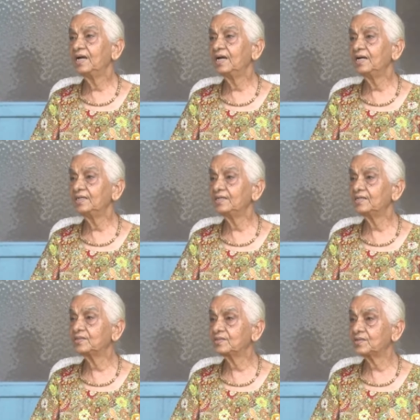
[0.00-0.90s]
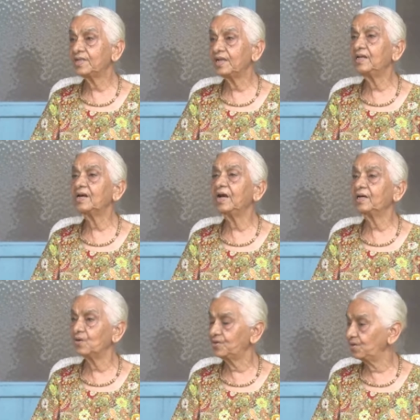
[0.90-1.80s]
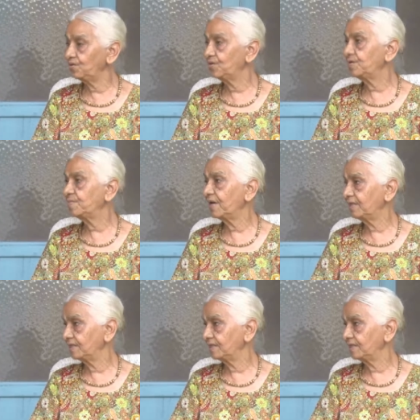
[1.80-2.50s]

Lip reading: And then I continued my